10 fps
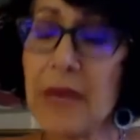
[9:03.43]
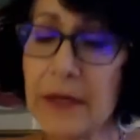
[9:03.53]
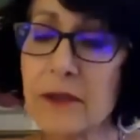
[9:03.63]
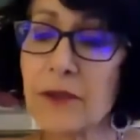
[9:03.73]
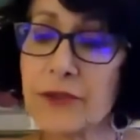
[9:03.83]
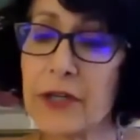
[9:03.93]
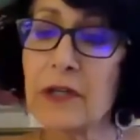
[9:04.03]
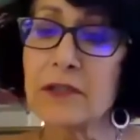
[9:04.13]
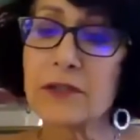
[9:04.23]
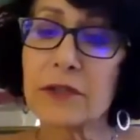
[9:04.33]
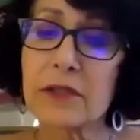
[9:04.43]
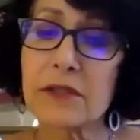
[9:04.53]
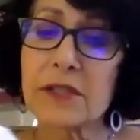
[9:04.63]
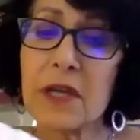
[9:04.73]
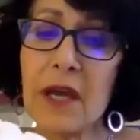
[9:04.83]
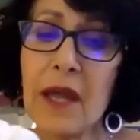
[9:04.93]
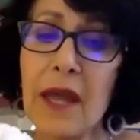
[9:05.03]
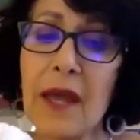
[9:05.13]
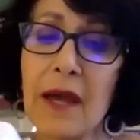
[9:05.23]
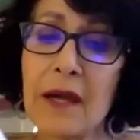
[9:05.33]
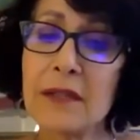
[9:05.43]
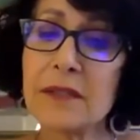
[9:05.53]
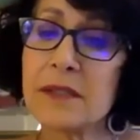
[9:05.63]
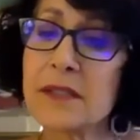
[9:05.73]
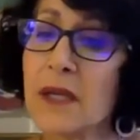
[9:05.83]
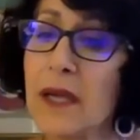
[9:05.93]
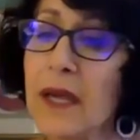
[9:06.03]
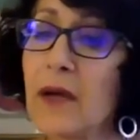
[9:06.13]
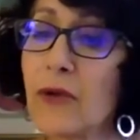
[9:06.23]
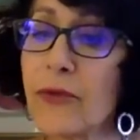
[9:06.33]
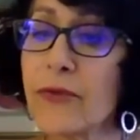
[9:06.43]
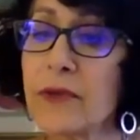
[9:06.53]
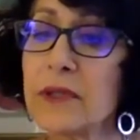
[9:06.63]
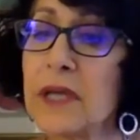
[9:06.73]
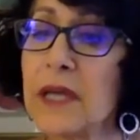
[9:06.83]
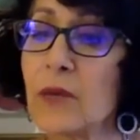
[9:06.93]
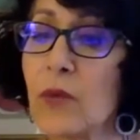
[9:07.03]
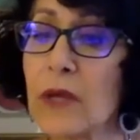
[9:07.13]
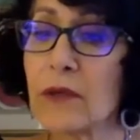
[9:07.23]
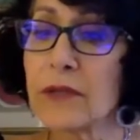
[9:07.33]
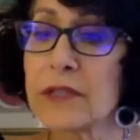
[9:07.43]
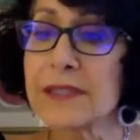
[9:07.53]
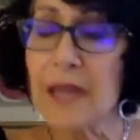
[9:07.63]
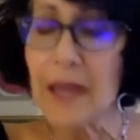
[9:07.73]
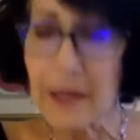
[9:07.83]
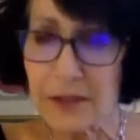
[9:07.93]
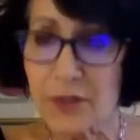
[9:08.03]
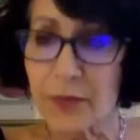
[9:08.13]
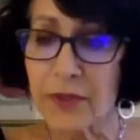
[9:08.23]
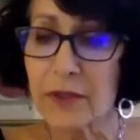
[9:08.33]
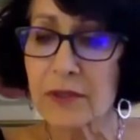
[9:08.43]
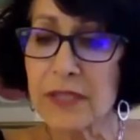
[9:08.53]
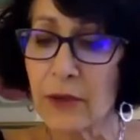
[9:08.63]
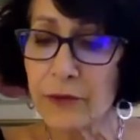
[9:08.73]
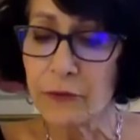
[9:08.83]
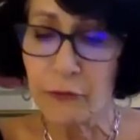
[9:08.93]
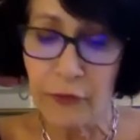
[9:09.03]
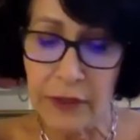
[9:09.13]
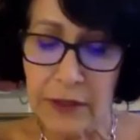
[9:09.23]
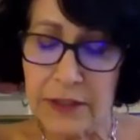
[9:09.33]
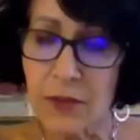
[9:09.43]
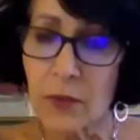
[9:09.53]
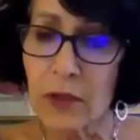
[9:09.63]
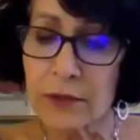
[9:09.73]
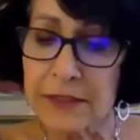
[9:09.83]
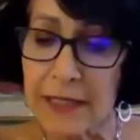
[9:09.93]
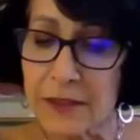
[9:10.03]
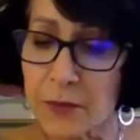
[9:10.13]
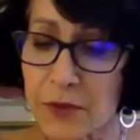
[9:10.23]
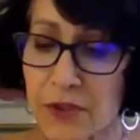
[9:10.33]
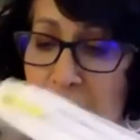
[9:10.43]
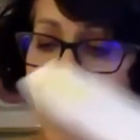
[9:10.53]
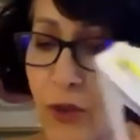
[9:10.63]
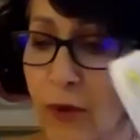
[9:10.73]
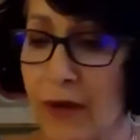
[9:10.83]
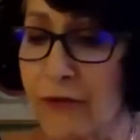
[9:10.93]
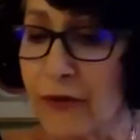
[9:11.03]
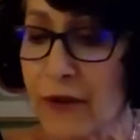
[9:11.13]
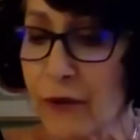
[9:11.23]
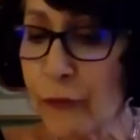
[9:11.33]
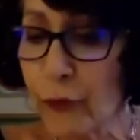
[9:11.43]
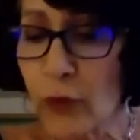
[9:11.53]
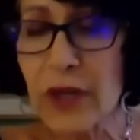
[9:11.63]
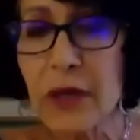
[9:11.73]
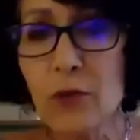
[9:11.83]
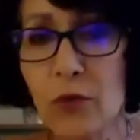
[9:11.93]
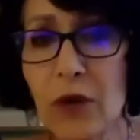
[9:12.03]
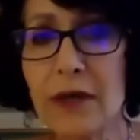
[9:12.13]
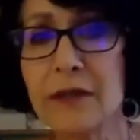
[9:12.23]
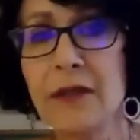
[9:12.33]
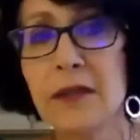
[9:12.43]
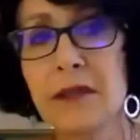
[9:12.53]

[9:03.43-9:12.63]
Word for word: medical doctors and health and wellness experts, health and fitness and wellness experts, you have 41